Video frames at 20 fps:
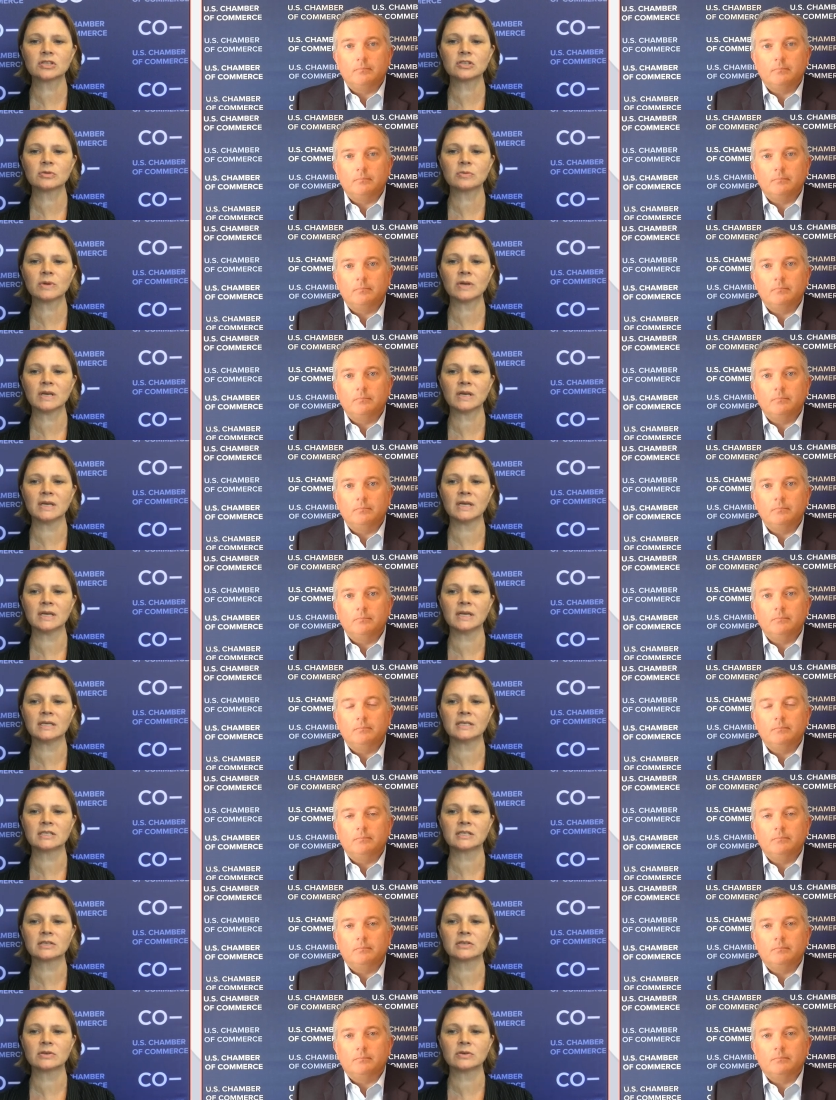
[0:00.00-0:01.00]
Speaker 1: do we need
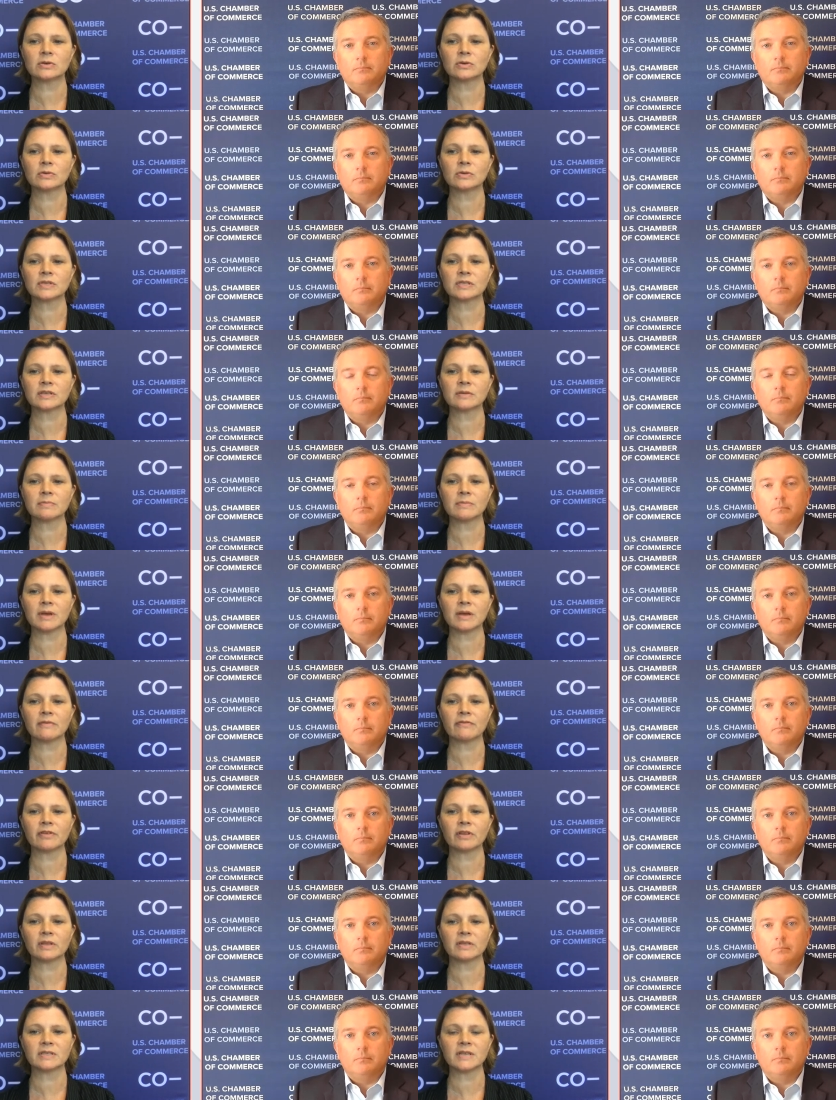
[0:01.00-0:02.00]
to
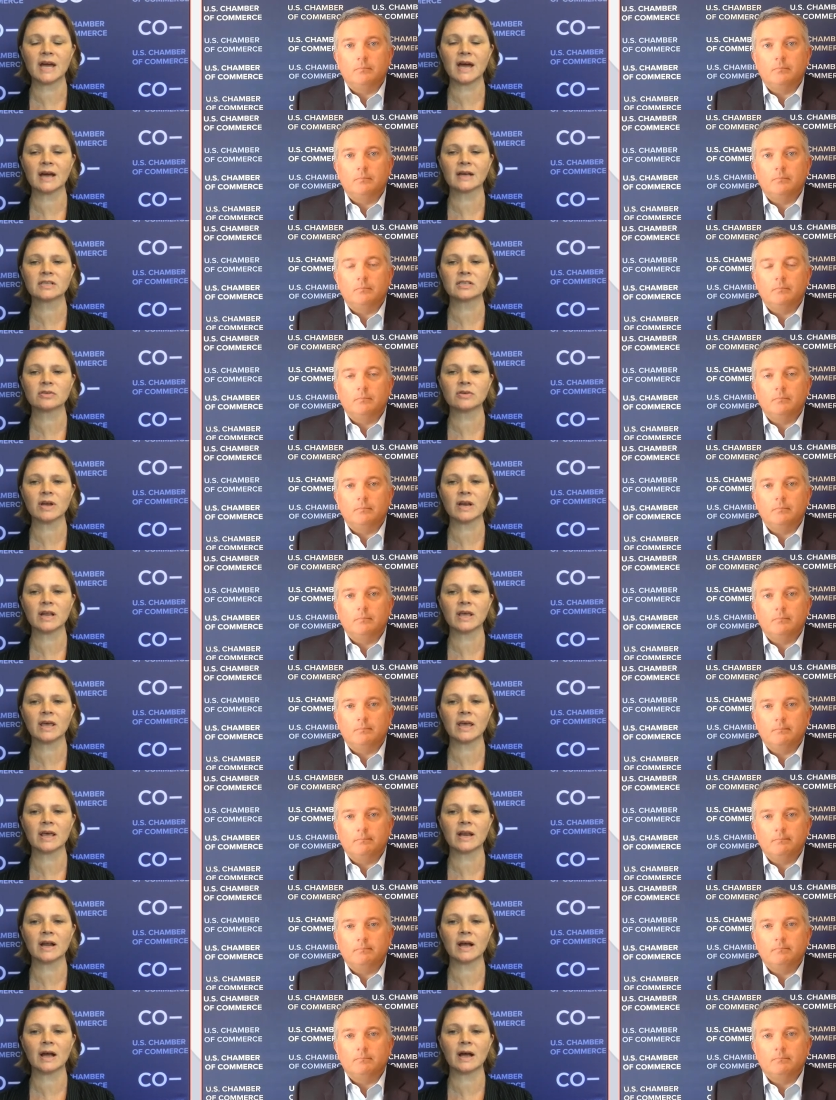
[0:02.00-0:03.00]
submit for the tax credit?
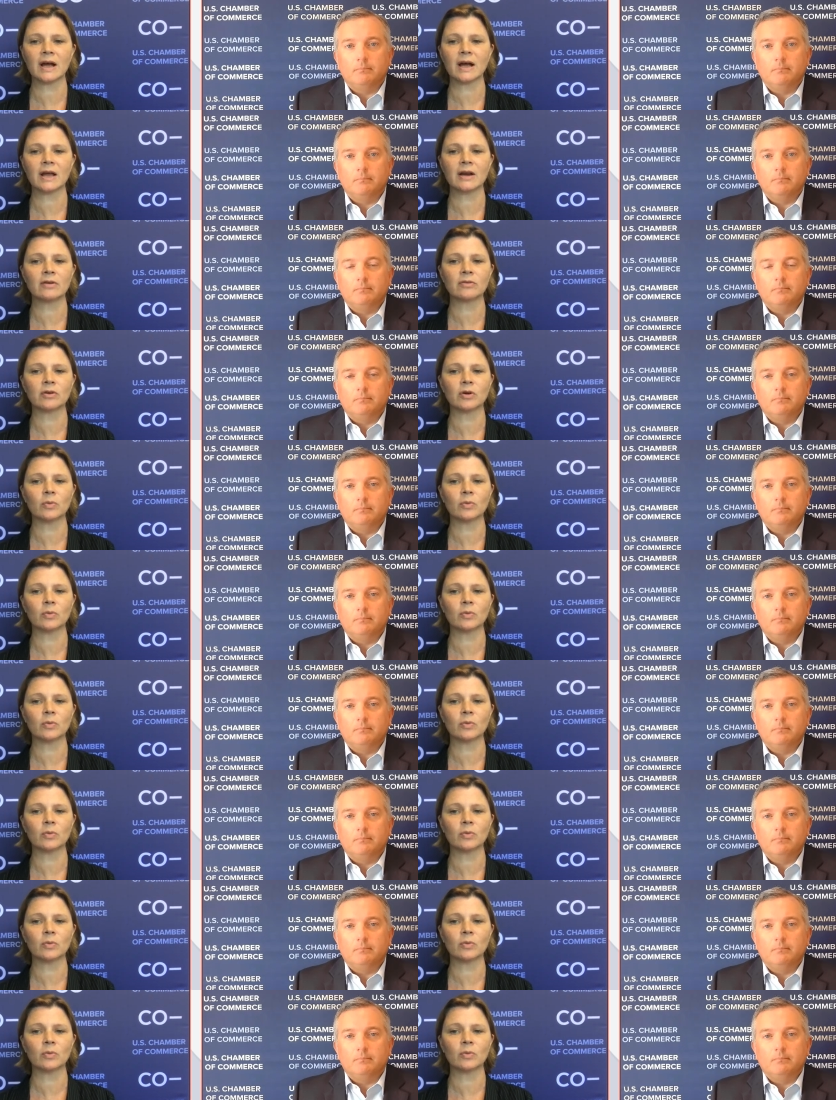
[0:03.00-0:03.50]
And I don't know